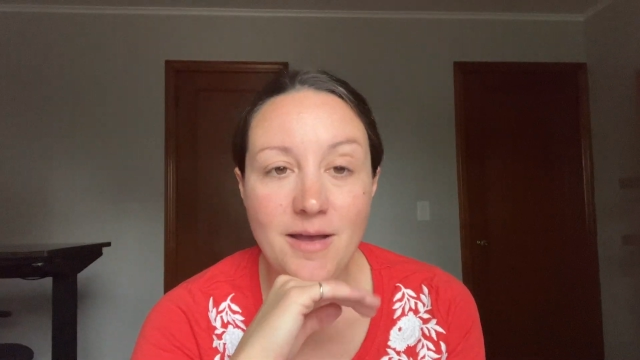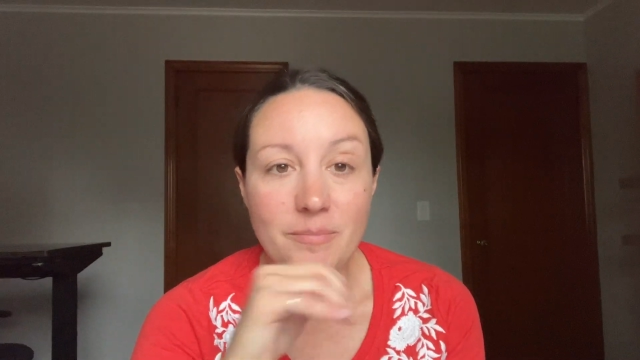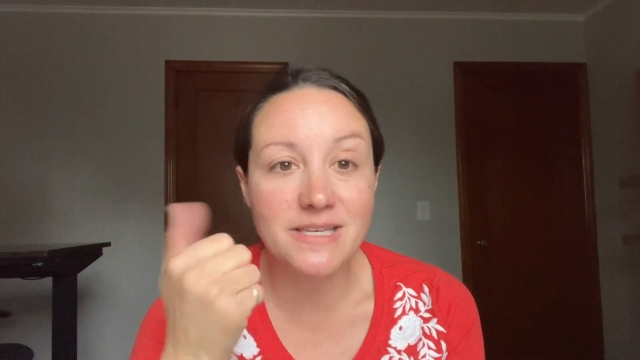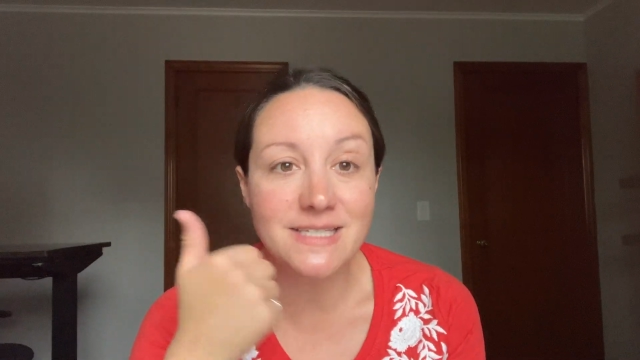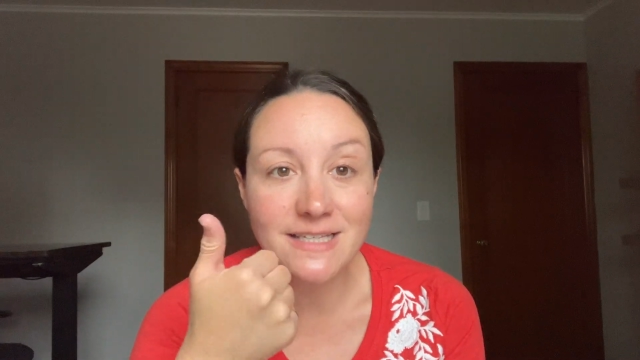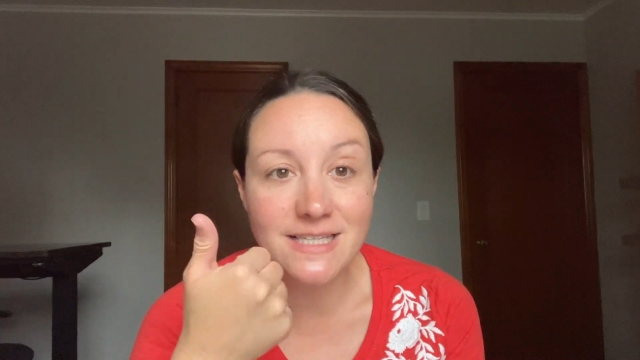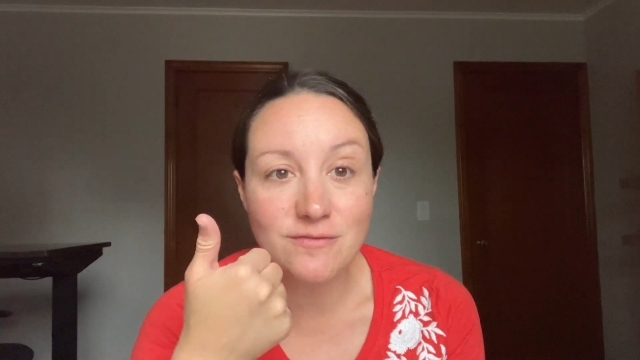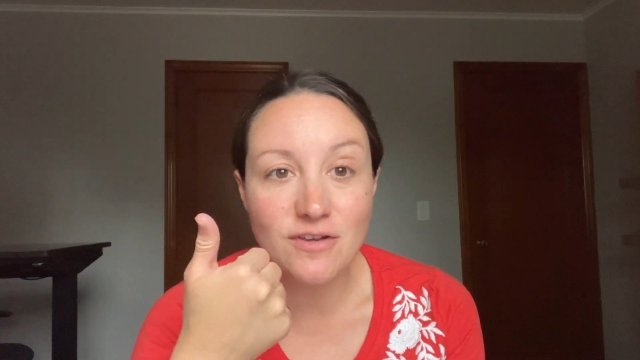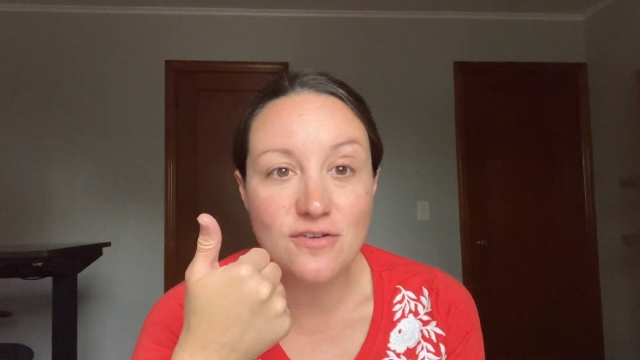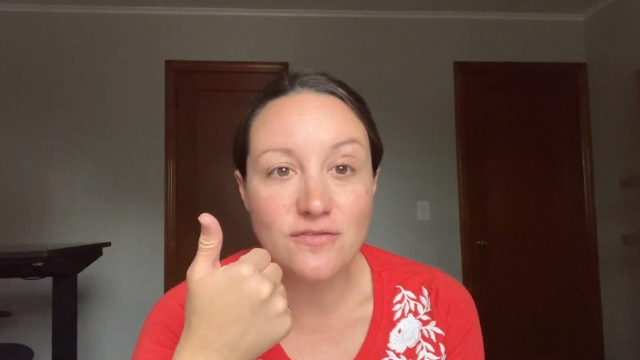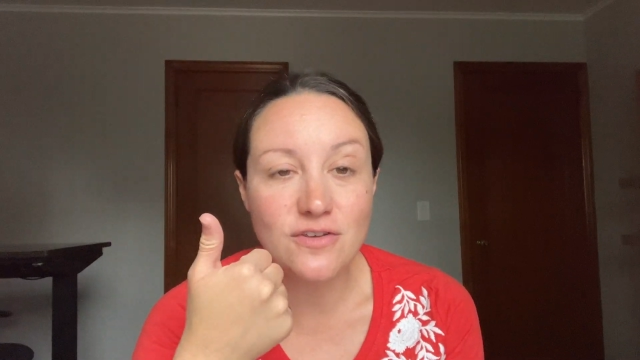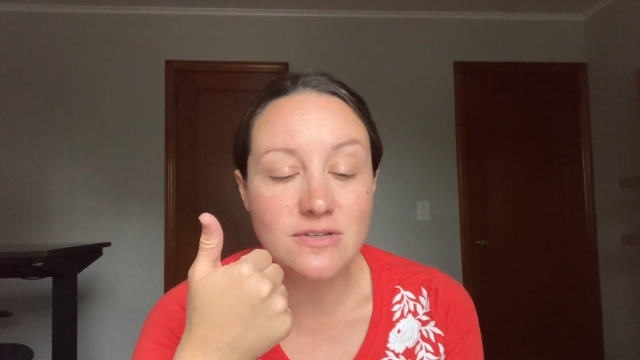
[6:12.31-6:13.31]
Please like this
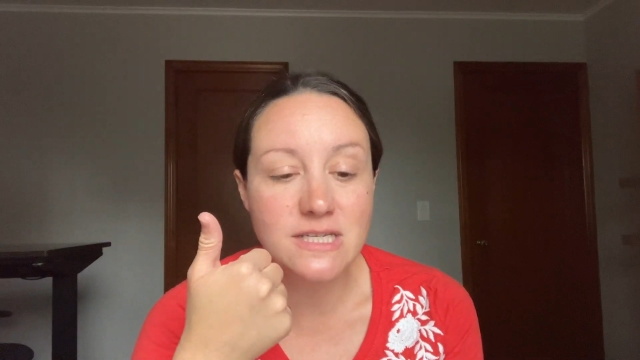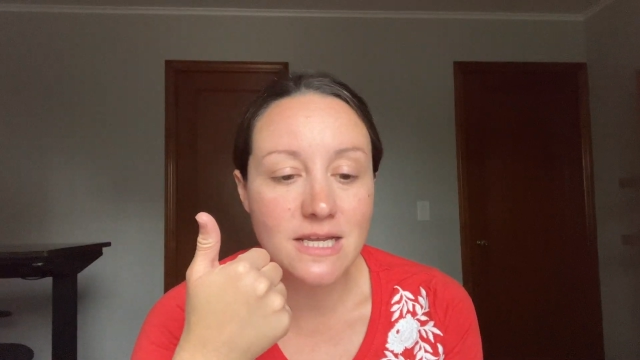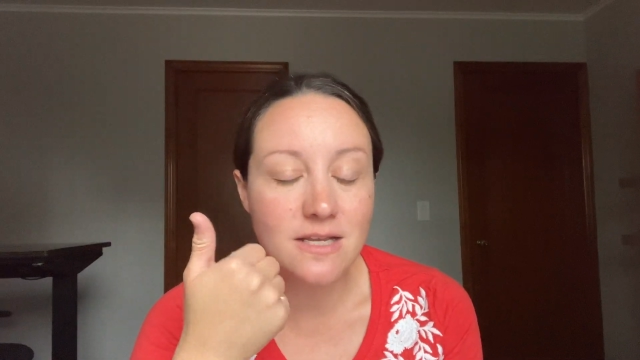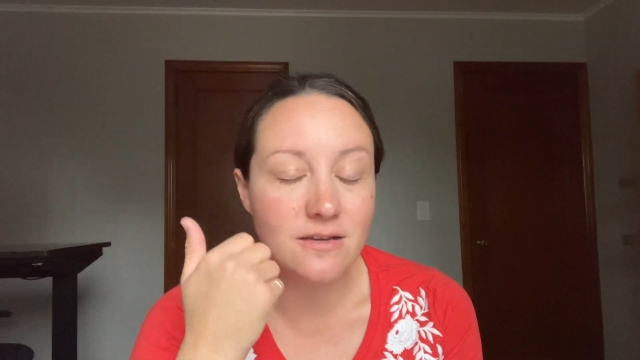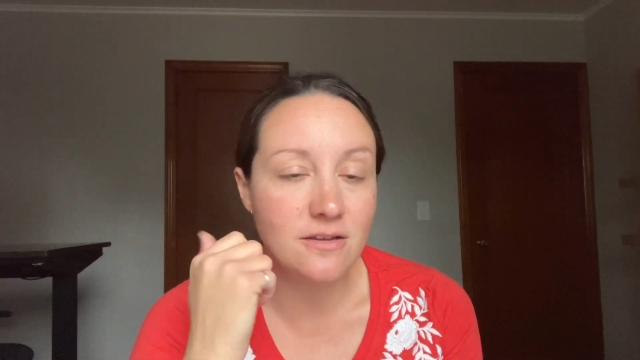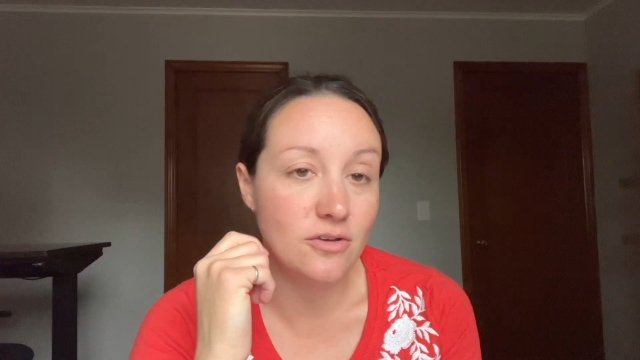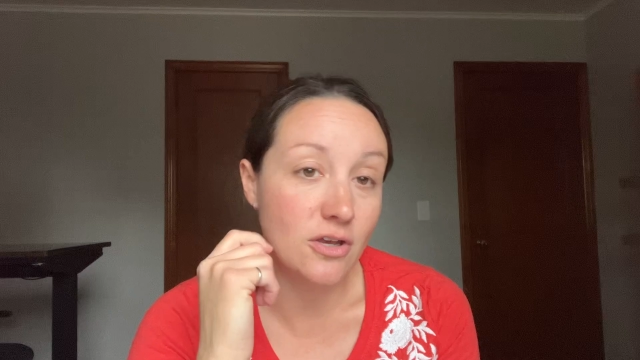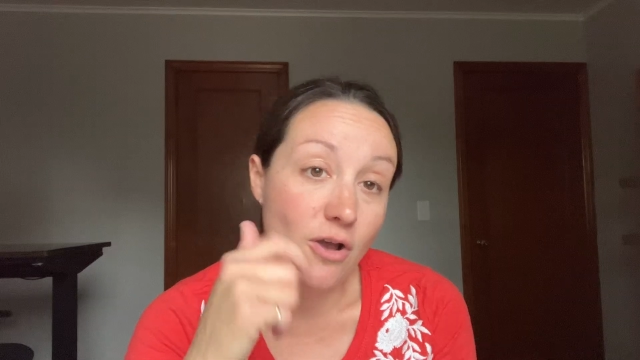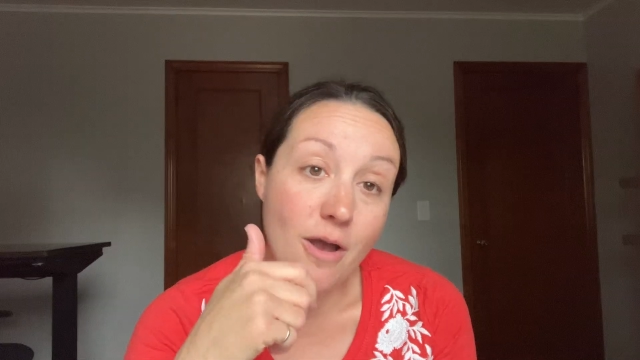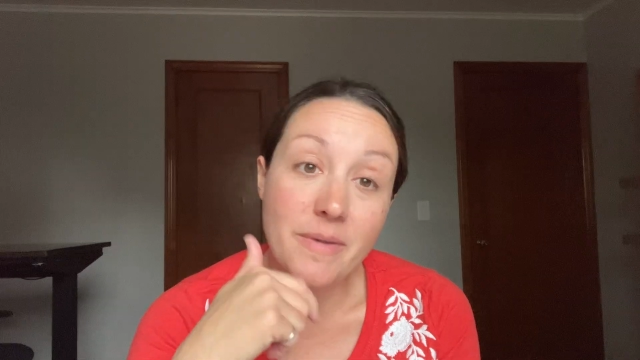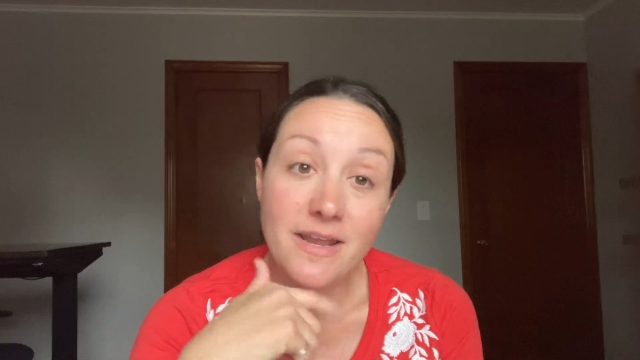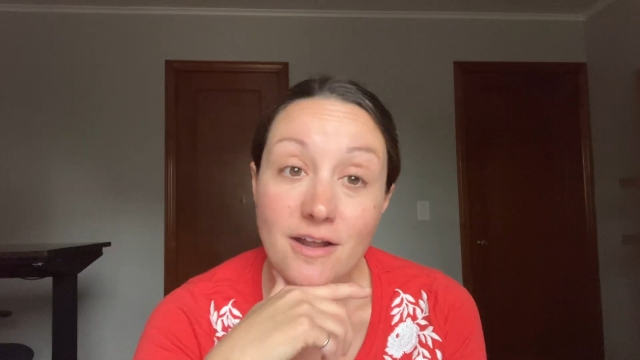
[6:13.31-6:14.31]
video if you did. You can
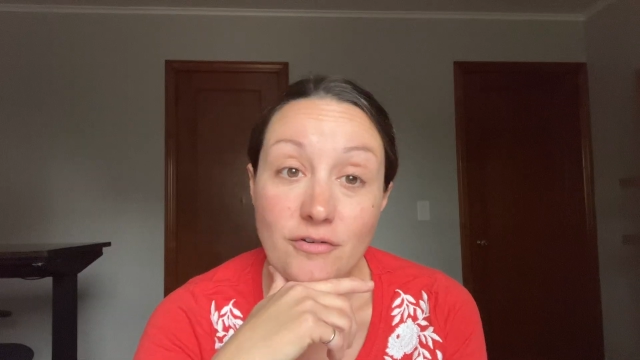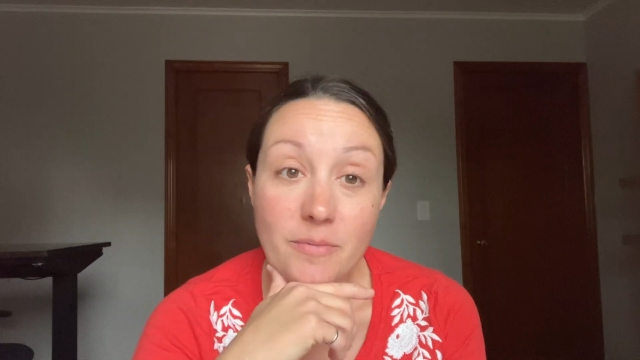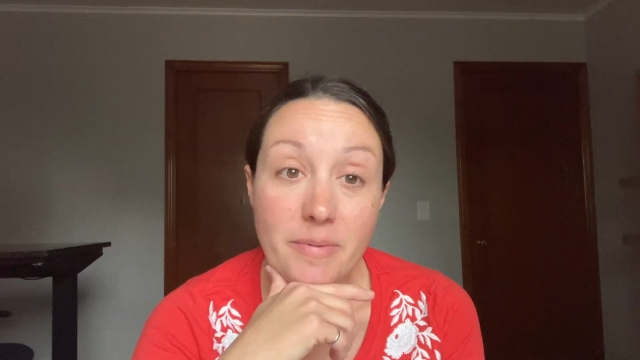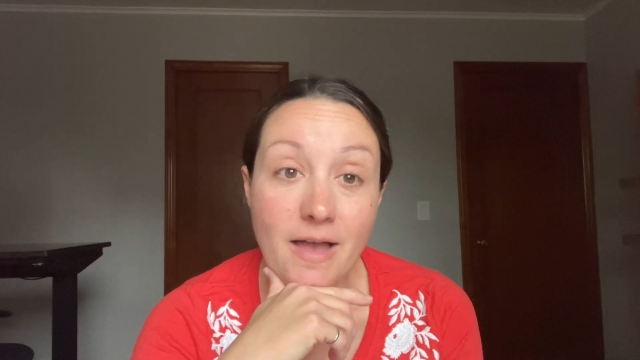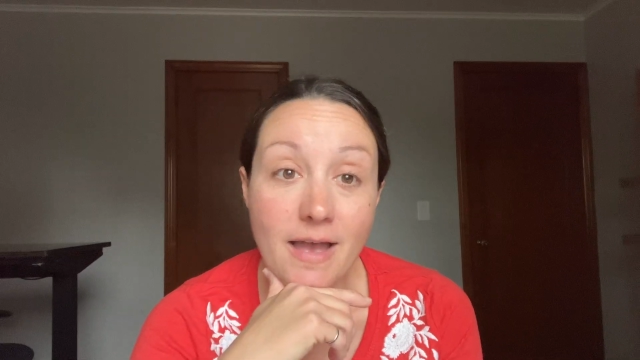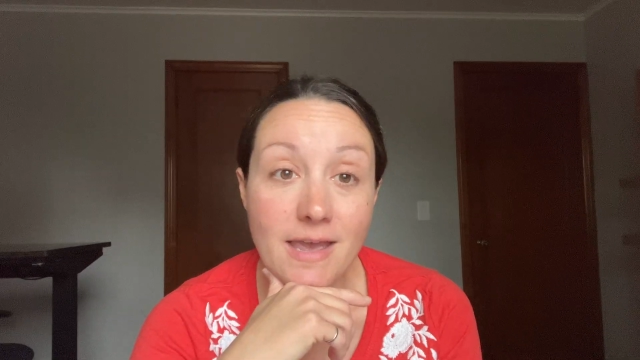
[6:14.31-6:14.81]
comment and I'll reply.